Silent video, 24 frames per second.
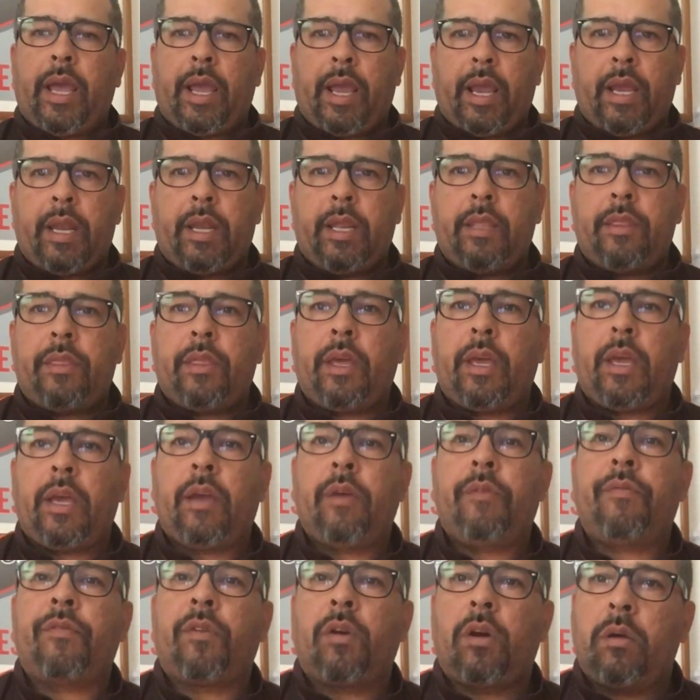anything
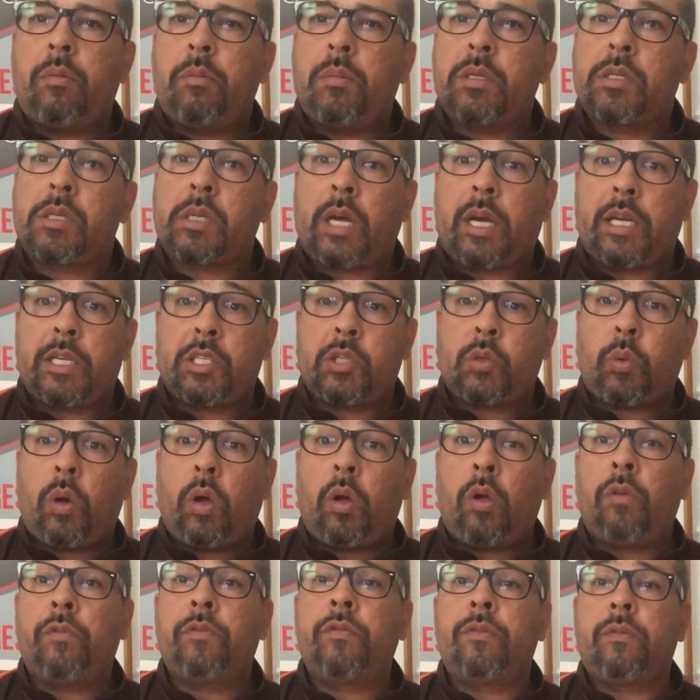from a size
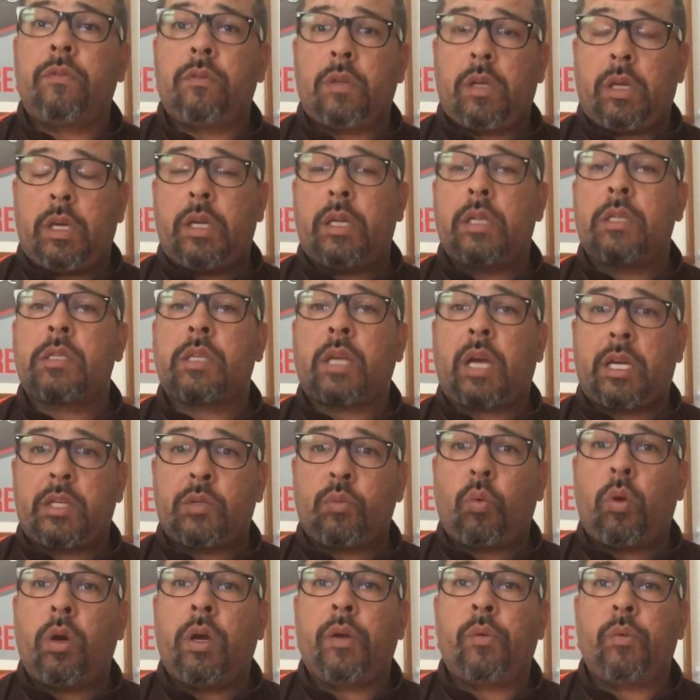12 and a size
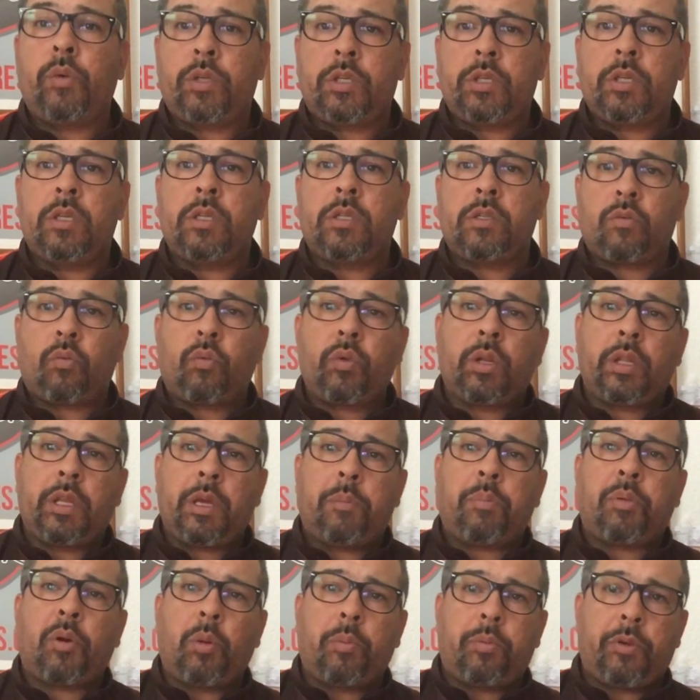1, which is really
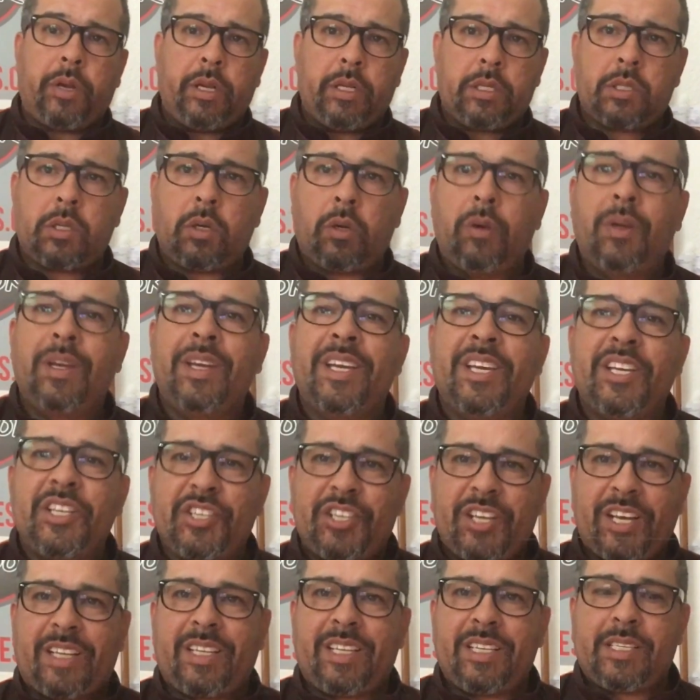appropriate. So
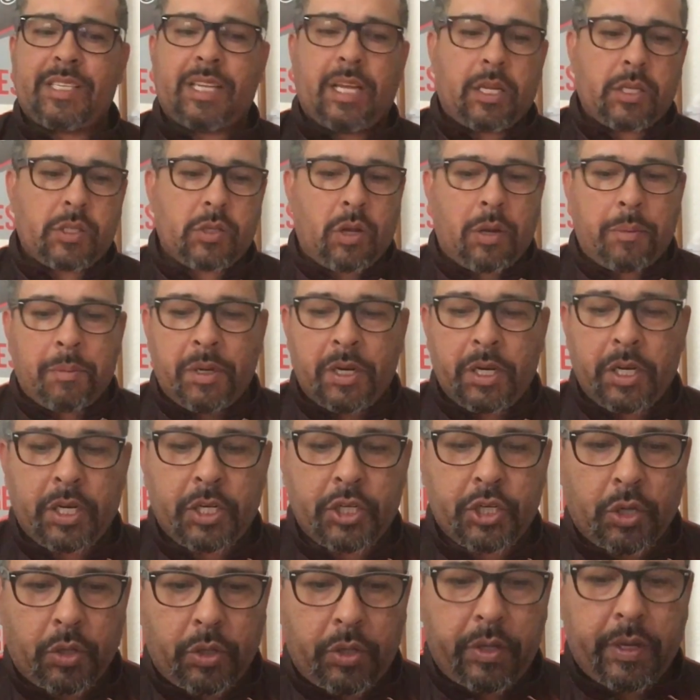check this out. So I'm going to
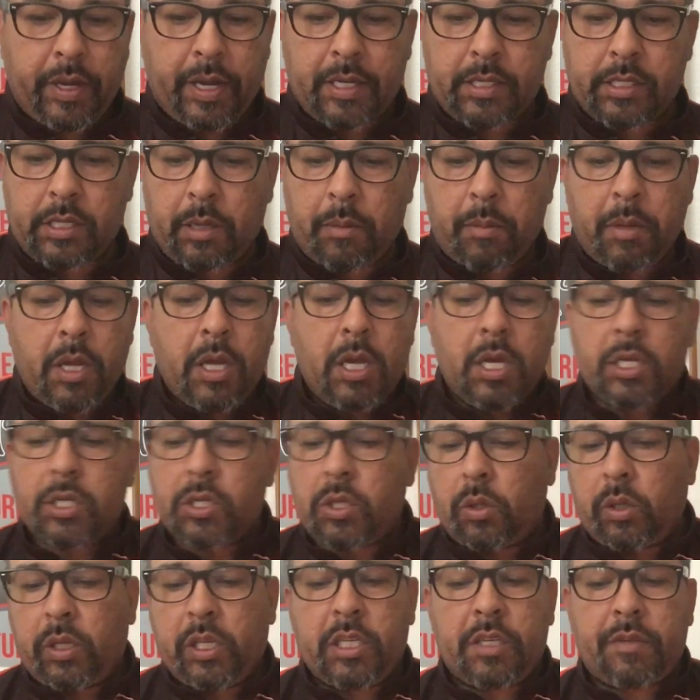show you guys some.
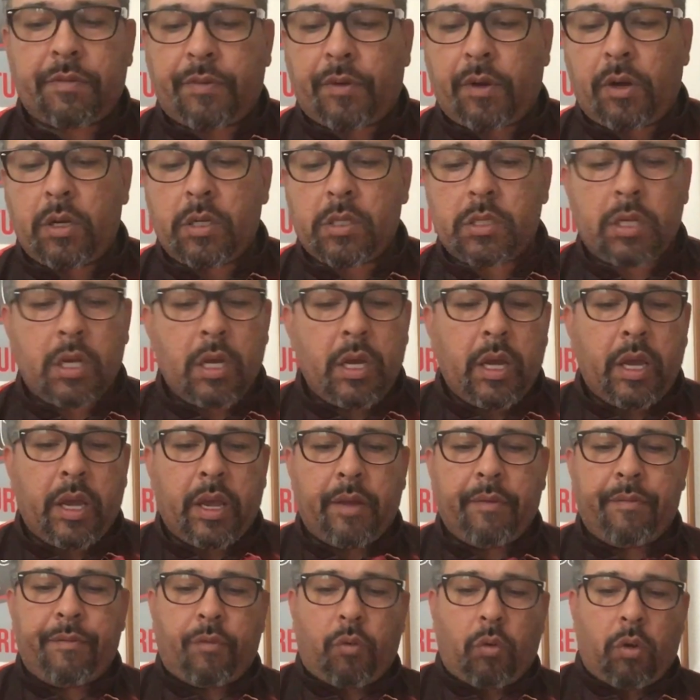So let's first
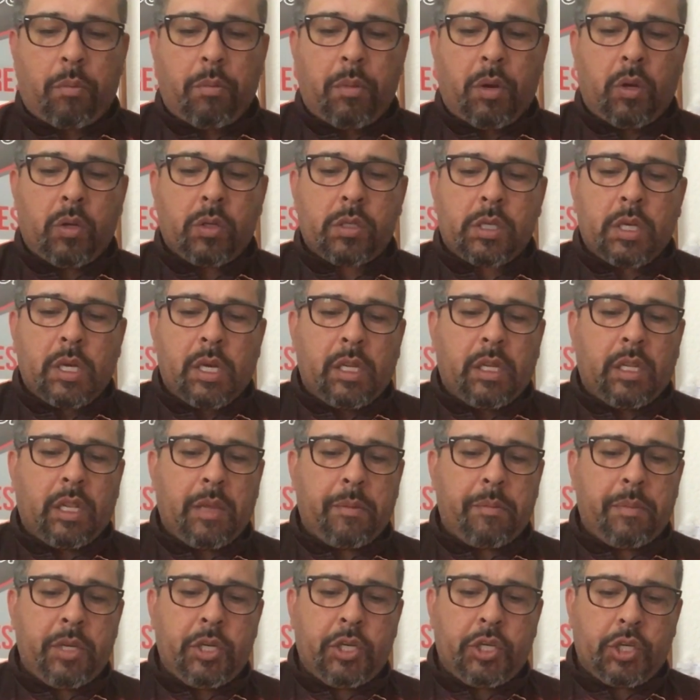and foremost, let
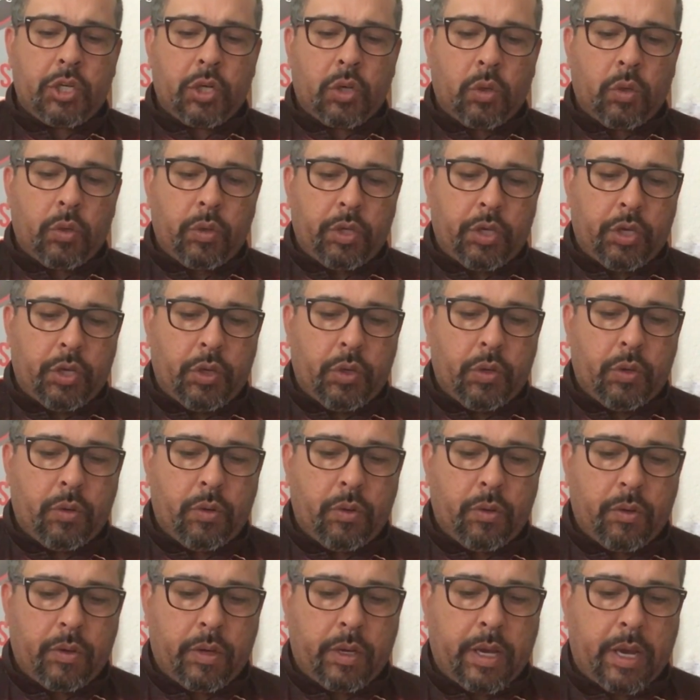me show you
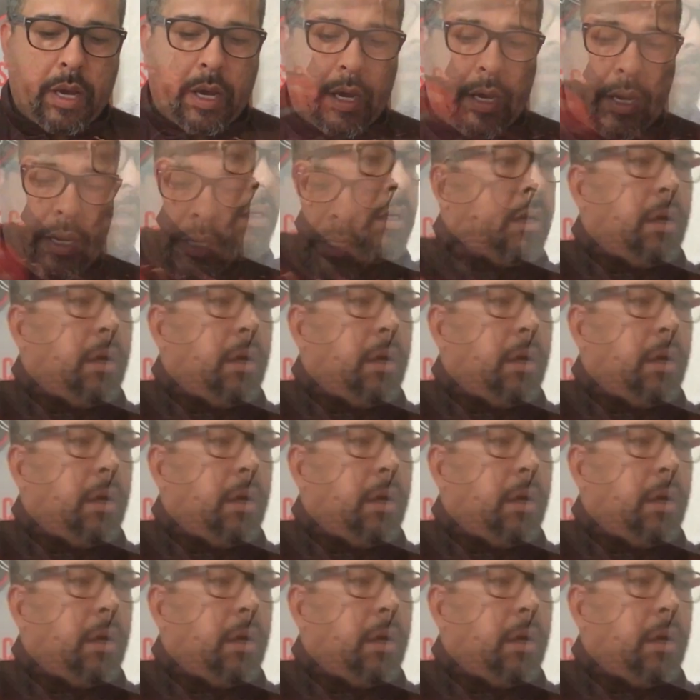guys.